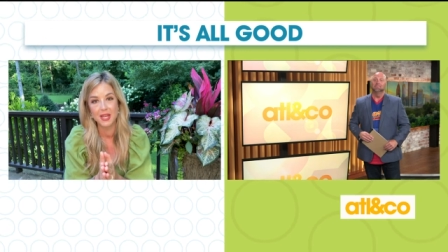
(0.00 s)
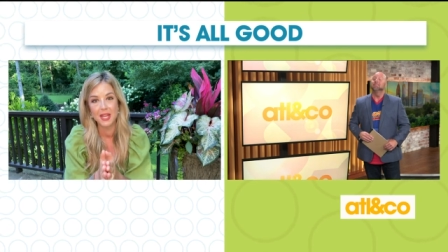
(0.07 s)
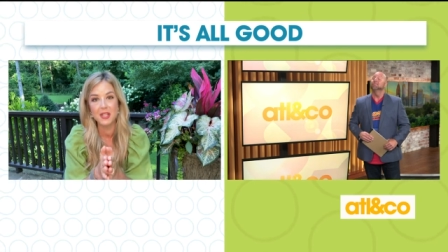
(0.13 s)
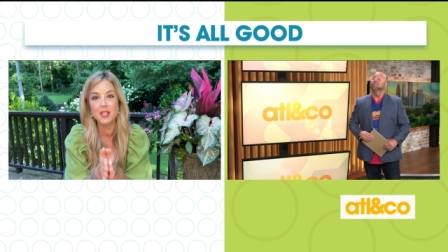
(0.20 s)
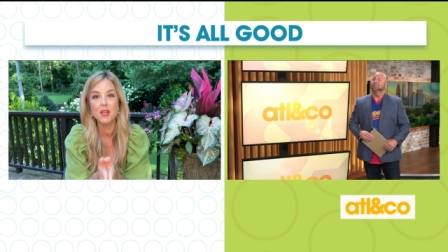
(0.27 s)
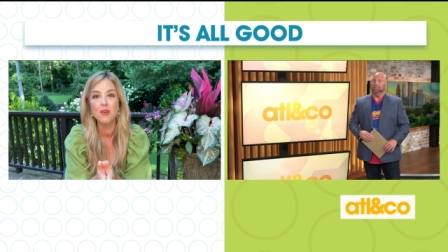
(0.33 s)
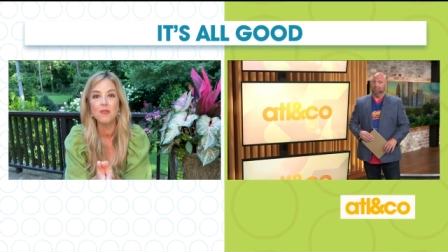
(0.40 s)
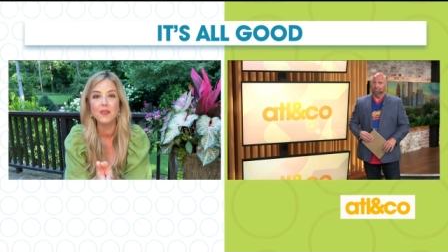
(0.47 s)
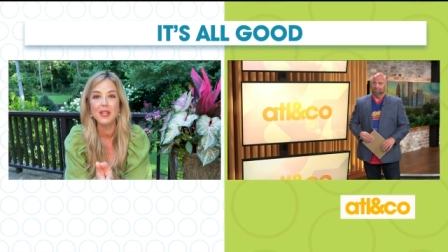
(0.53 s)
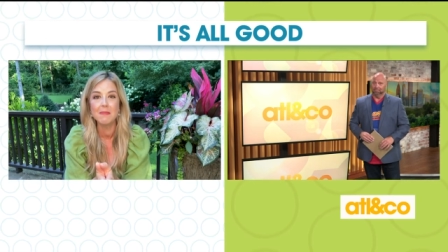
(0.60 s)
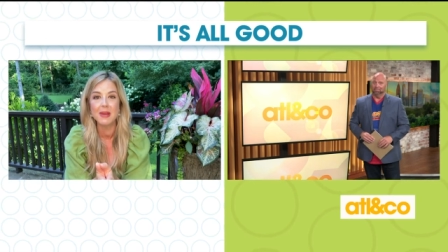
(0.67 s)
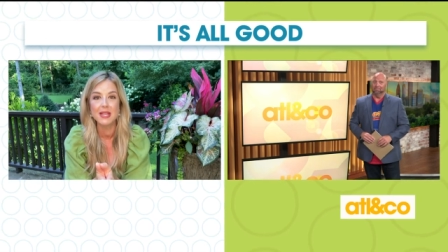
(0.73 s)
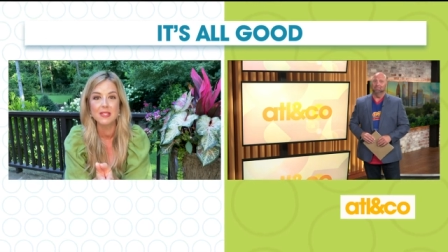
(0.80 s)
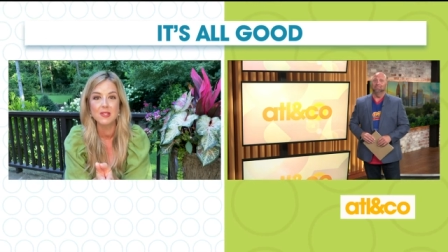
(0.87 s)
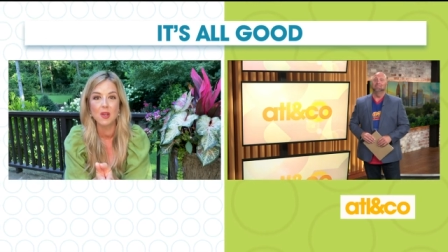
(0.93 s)
And you feed
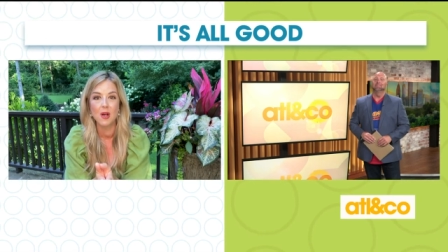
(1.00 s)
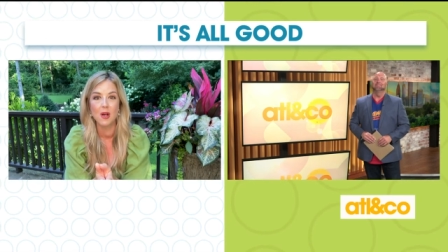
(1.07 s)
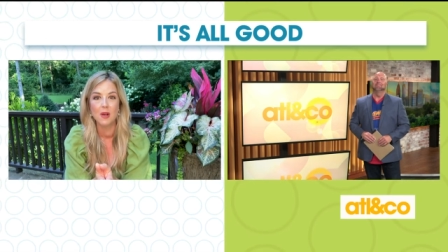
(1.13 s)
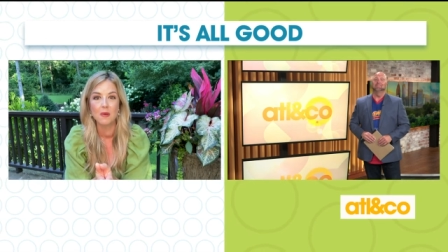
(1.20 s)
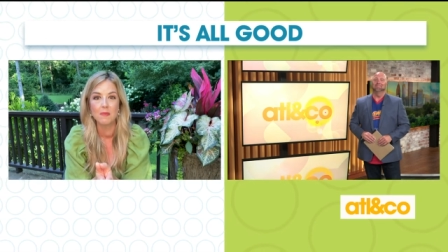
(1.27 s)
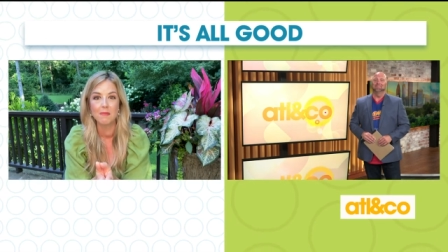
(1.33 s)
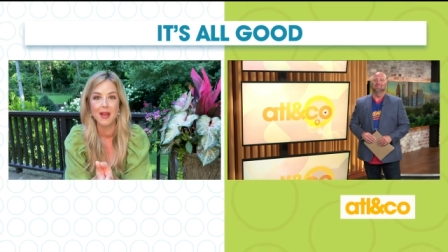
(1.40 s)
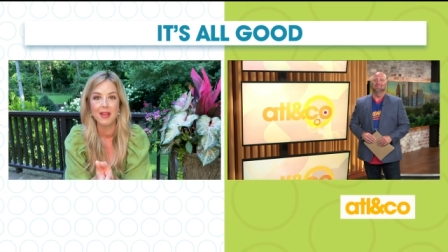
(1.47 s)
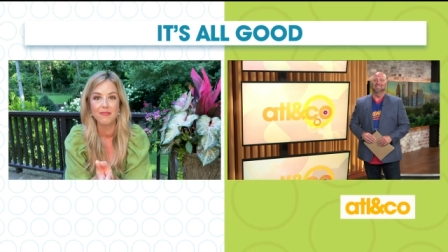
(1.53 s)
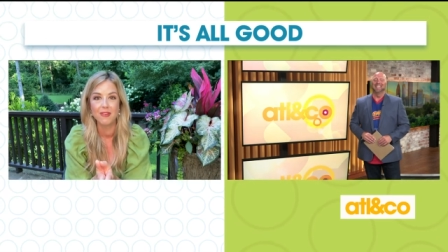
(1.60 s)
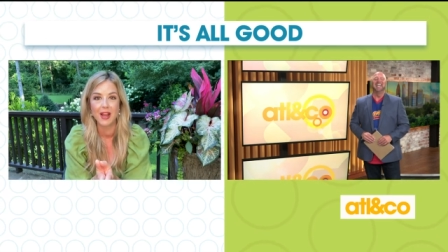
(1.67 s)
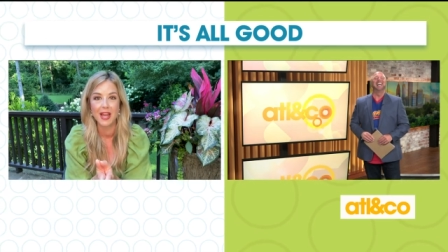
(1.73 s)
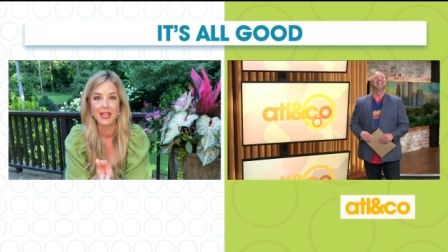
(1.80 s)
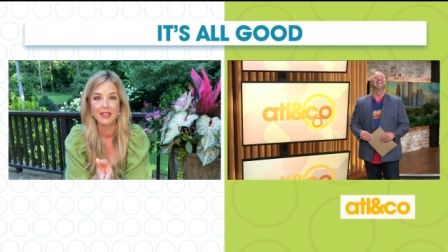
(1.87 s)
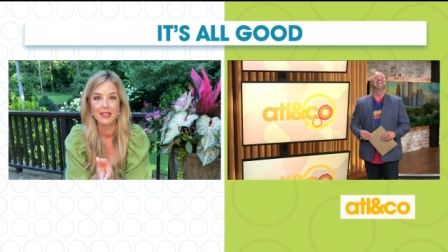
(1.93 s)
my soul, my
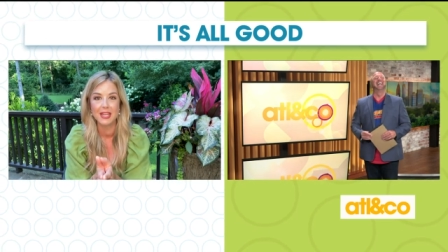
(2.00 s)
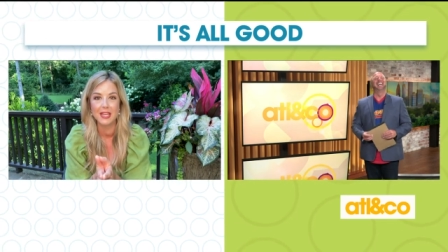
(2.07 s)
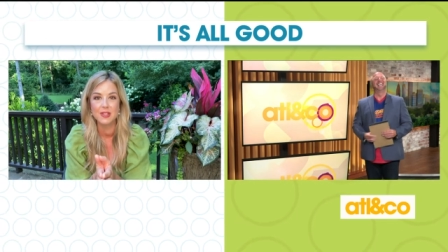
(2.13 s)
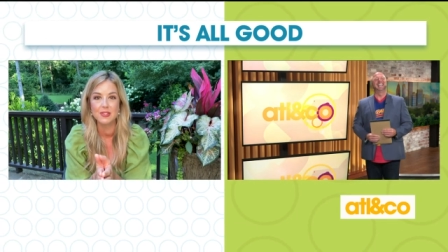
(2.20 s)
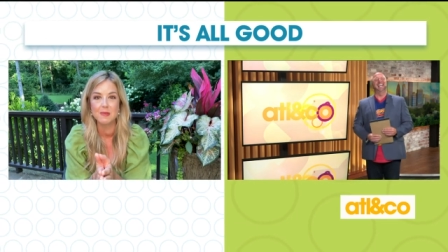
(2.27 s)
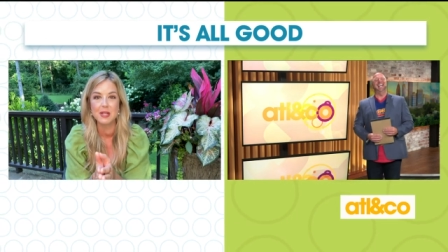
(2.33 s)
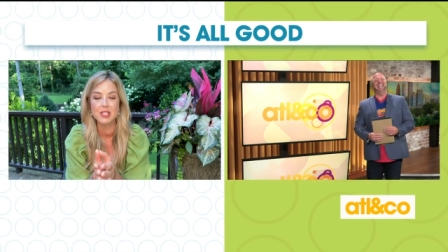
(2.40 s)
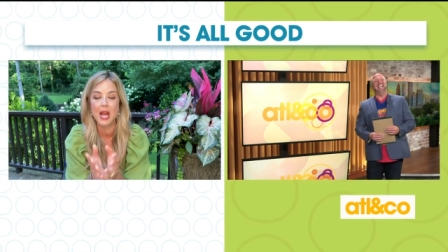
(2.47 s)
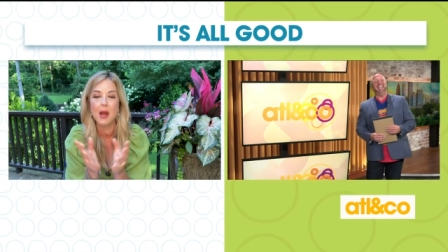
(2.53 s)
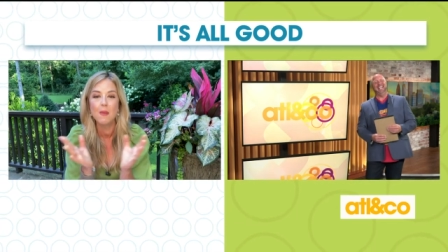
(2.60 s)
friend. Thank you so much.